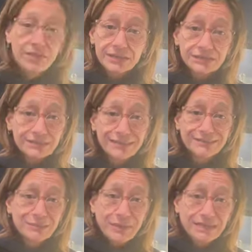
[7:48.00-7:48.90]
this
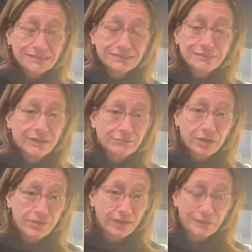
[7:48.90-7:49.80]
is the basis of
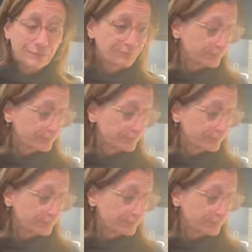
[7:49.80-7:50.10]
everything.